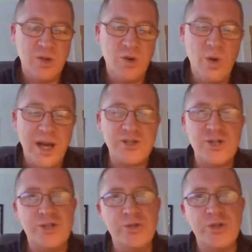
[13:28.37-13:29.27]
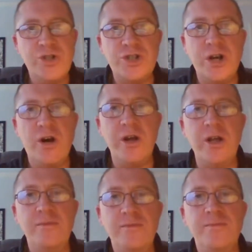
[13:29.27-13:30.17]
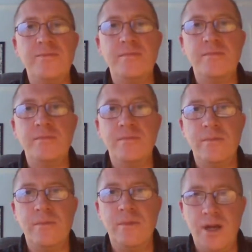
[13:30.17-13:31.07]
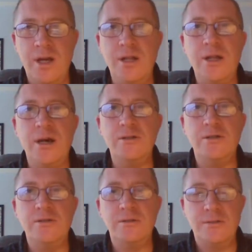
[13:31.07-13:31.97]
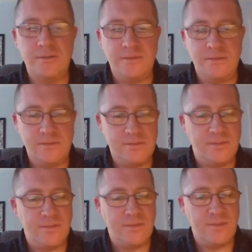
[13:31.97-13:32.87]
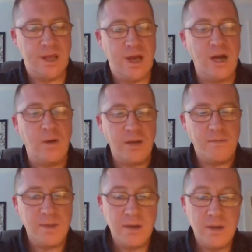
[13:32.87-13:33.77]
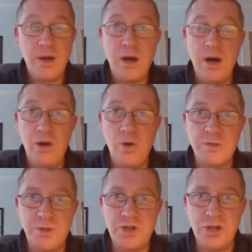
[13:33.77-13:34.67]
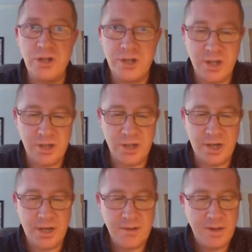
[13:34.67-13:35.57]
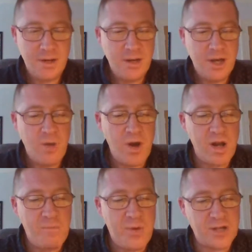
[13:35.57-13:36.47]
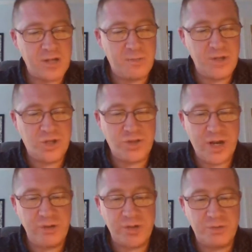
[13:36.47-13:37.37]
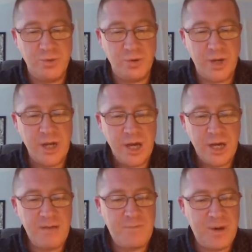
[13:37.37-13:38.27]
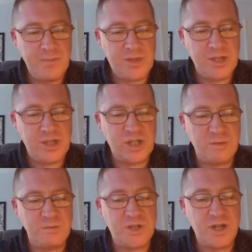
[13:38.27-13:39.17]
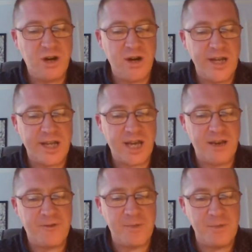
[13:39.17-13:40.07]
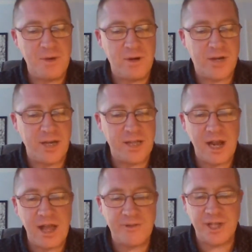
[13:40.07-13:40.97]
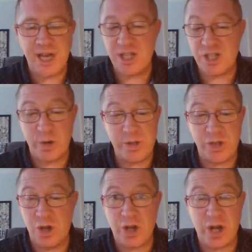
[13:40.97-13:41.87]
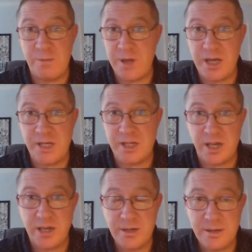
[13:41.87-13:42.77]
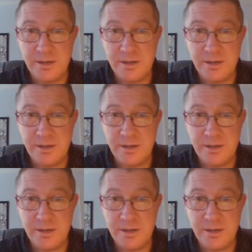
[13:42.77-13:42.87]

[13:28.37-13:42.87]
All it has to do is shine. And it does. Anyway, I lost my chance yesterday. And when I picked up his trail this morning, he bumped into some tart in a cafe up the market and they left together, so it's not going to be easy.